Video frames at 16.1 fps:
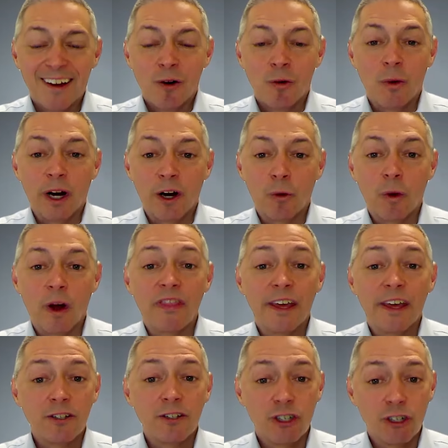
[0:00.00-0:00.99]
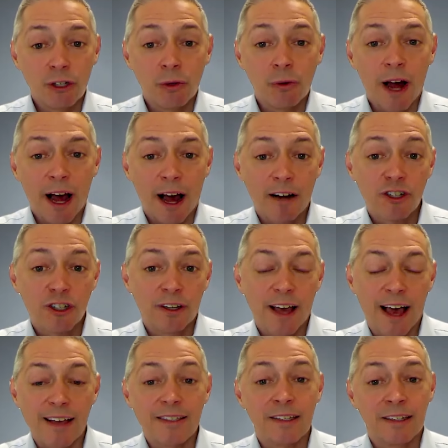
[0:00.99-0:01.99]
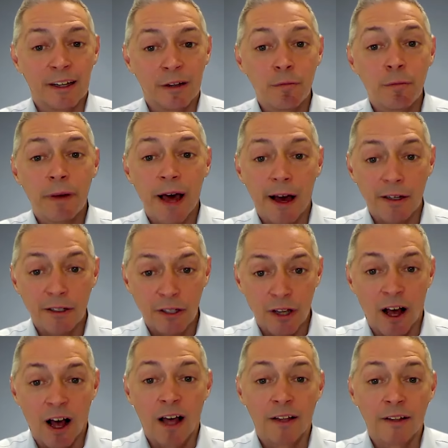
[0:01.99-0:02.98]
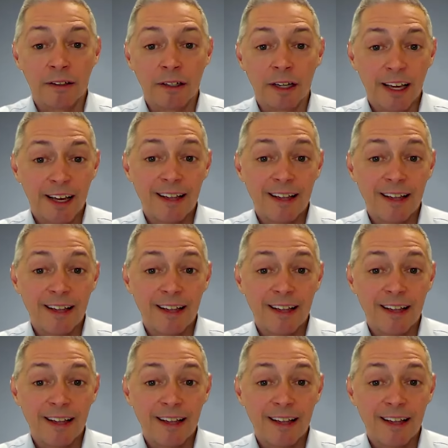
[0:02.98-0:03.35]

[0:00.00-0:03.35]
where what they do actually has an impact on,